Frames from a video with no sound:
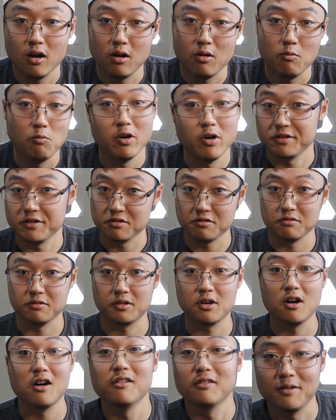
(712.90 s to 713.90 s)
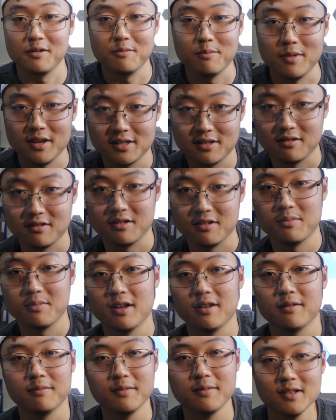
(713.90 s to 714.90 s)
what you call them basically.
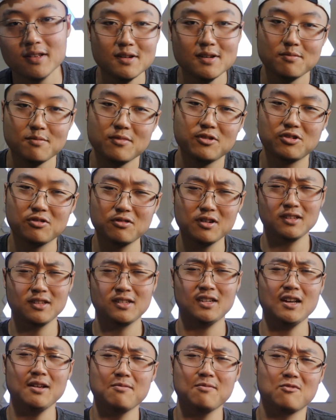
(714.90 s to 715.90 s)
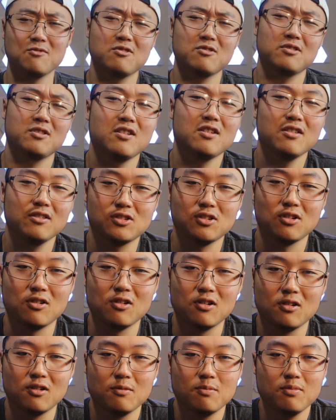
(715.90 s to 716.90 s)
But majority of the time war dogs
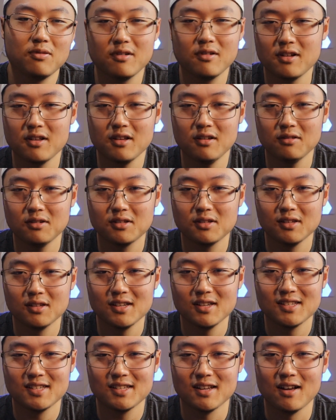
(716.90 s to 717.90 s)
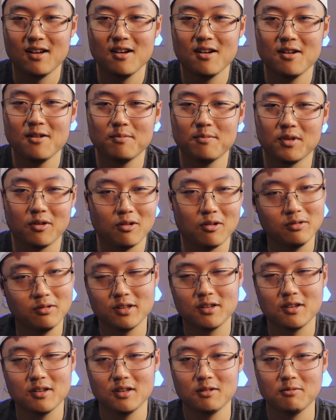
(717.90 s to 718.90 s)
are pretty useless. They're
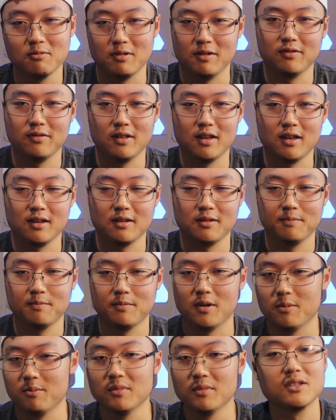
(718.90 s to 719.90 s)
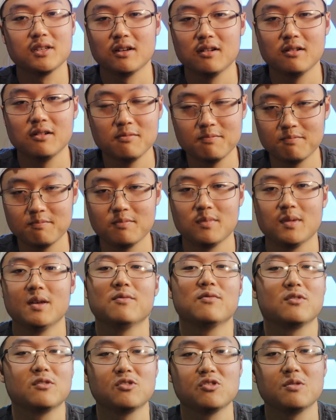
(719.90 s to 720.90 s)
only good with like missile
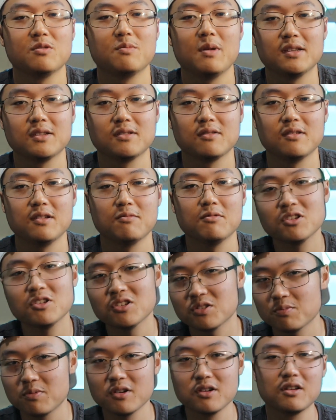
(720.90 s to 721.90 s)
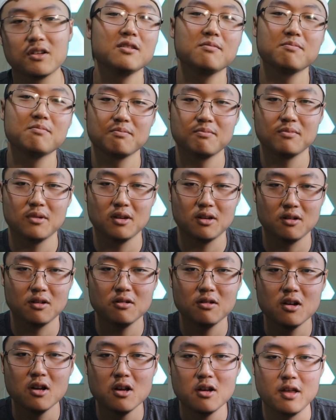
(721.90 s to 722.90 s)
infantry basically, which is pretty good, you
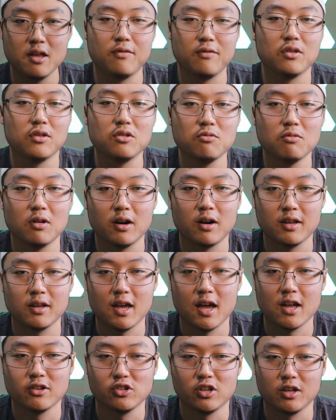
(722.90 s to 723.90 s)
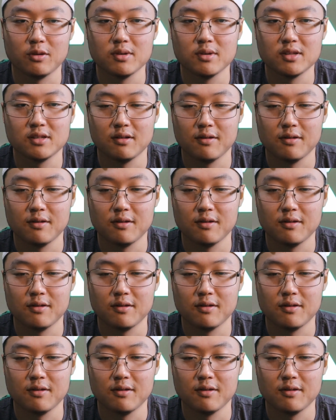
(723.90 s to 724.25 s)
know, if you do want to catch like missile